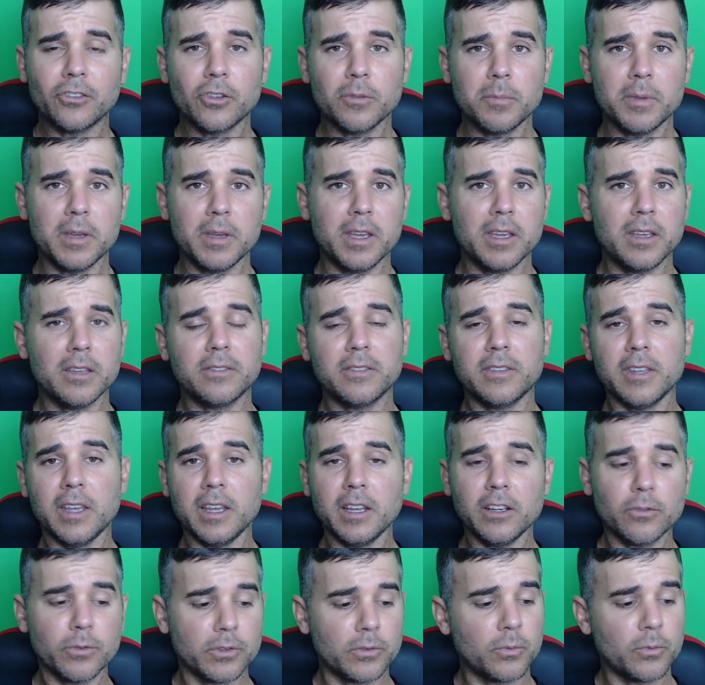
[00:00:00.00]
to be
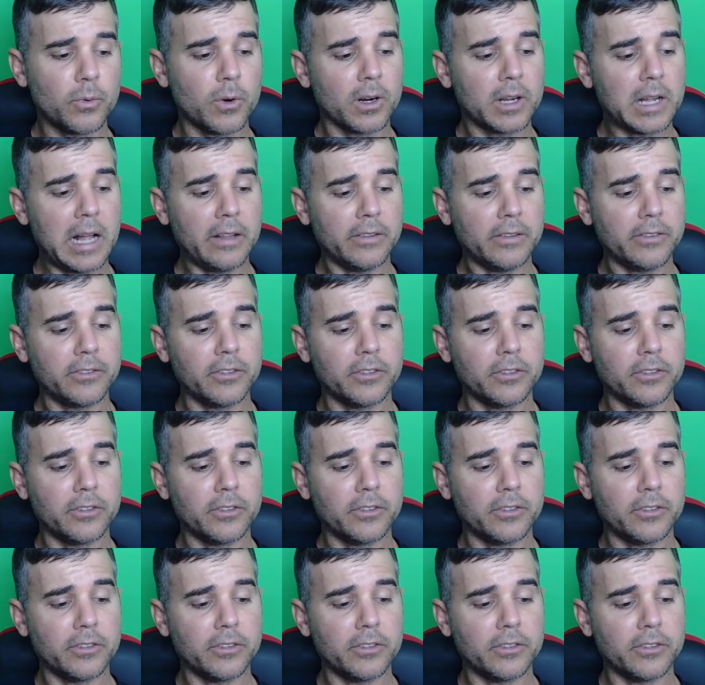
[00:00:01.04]
synced with workouts,